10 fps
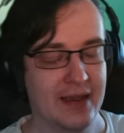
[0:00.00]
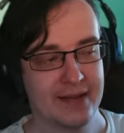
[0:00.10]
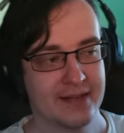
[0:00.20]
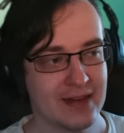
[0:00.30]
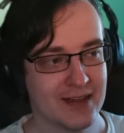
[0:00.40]

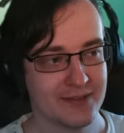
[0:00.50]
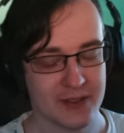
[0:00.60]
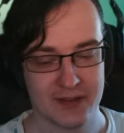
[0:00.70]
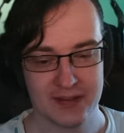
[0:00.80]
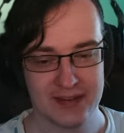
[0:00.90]
And
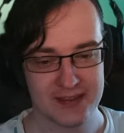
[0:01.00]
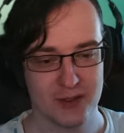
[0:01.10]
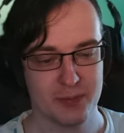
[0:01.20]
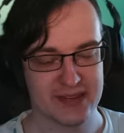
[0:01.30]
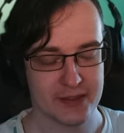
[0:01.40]
after this
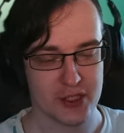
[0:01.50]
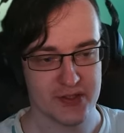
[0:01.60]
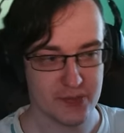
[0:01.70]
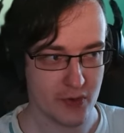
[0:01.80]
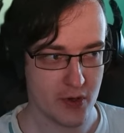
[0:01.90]
4%
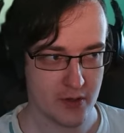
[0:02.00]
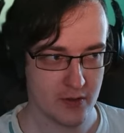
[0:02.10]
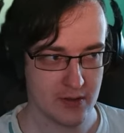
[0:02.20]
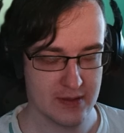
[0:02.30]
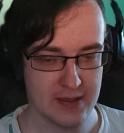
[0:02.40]
chance proc,
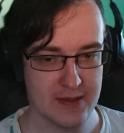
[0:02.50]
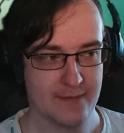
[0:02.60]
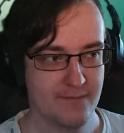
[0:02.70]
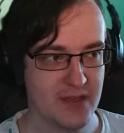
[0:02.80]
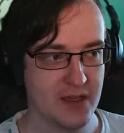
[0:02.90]

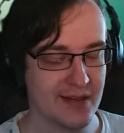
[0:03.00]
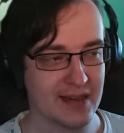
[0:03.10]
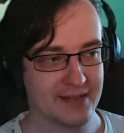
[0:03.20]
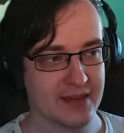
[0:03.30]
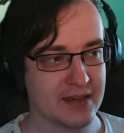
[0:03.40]
we
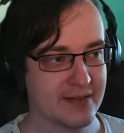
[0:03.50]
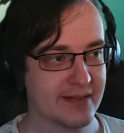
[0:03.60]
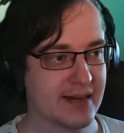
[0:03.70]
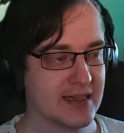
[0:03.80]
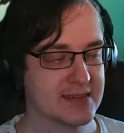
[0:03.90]
getting
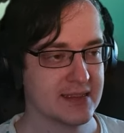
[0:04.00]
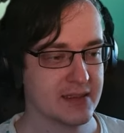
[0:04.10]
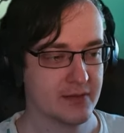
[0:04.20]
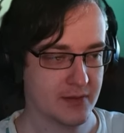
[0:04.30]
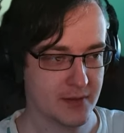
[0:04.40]
clear
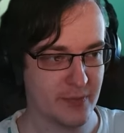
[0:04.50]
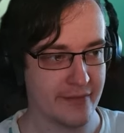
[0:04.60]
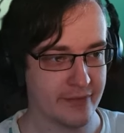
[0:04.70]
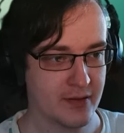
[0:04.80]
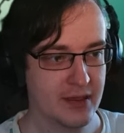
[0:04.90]
casting
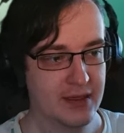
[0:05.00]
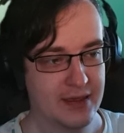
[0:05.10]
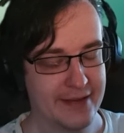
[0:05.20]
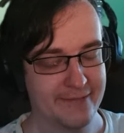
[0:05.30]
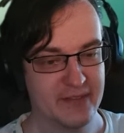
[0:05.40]
buff,
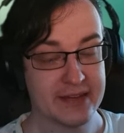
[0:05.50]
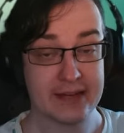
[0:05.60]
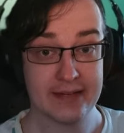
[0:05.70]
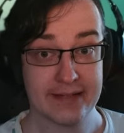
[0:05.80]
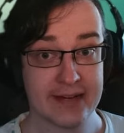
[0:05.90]
and with
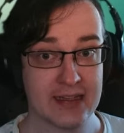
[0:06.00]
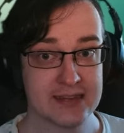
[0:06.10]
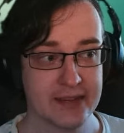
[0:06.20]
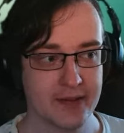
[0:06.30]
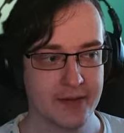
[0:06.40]
that clear
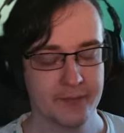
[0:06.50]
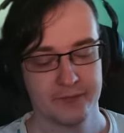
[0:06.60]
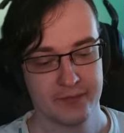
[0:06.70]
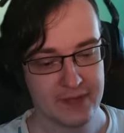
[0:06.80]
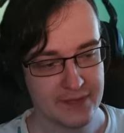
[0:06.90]
casting,
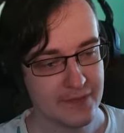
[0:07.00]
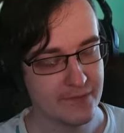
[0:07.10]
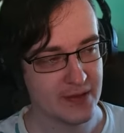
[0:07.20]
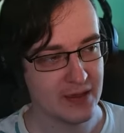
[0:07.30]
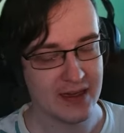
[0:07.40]

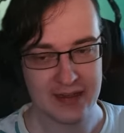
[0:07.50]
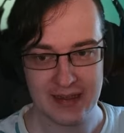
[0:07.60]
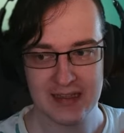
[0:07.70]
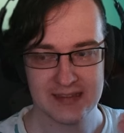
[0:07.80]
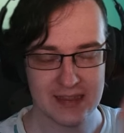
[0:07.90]
we are
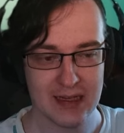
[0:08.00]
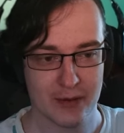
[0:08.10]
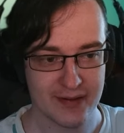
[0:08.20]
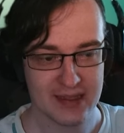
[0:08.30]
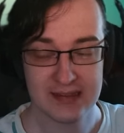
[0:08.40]
casting
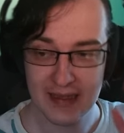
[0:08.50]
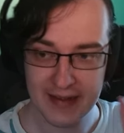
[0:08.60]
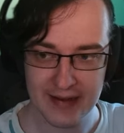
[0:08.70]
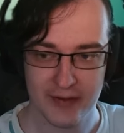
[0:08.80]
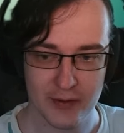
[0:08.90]
our next
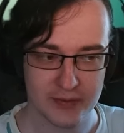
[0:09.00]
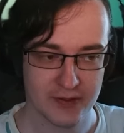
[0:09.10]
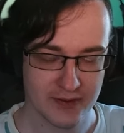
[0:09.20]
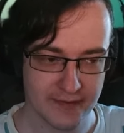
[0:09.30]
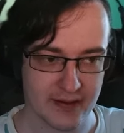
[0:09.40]

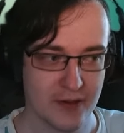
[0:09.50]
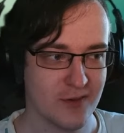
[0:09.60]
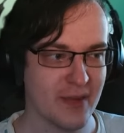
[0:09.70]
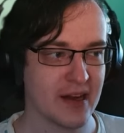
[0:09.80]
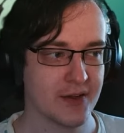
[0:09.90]
regrowth free
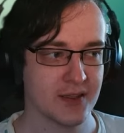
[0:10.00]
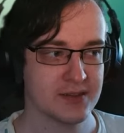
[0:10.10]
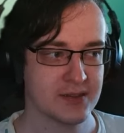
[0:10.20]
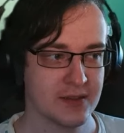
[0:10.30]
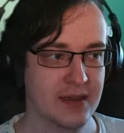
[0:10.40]
of mana
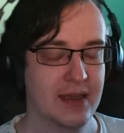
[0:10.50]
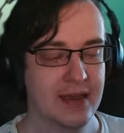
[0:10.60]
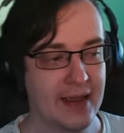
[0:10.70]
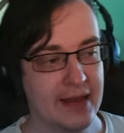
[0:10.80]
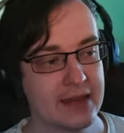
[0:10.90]
cost,
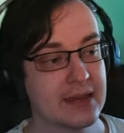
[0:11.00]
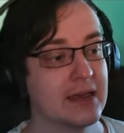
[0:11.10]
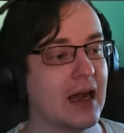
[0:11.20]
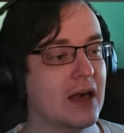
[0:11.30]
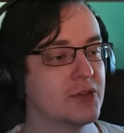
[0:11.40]
and
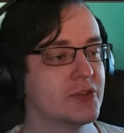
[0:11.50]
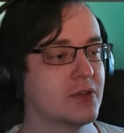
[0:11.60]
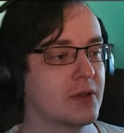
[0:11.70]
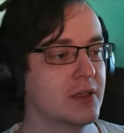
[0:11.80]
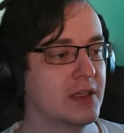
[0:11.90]

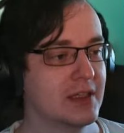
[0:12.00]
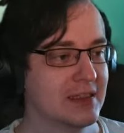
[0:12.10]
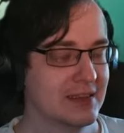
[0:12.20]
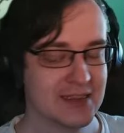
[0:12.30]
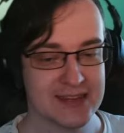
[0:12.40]
also
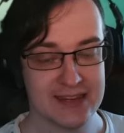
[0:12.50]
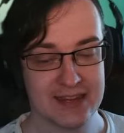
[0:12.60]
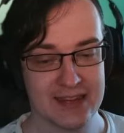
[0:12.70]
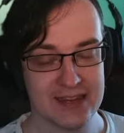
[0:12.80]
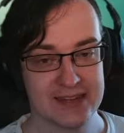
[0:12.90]
is
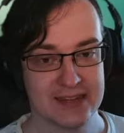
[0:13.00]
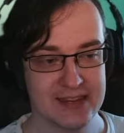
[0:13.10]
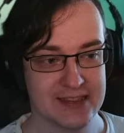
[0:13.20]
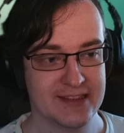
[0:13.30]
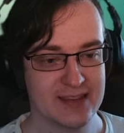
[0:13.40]
increased
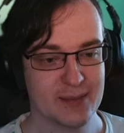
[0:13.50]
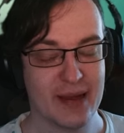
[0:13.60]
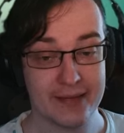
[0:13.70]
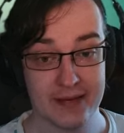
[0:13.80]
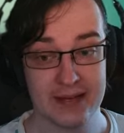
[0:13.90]
its healing
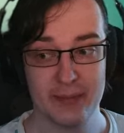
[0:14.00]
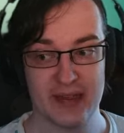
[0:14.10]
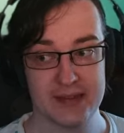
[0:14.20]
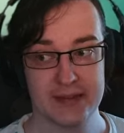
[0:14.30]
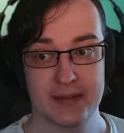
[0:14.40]
by
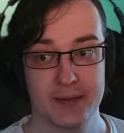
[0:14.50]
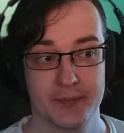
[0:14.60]
30%.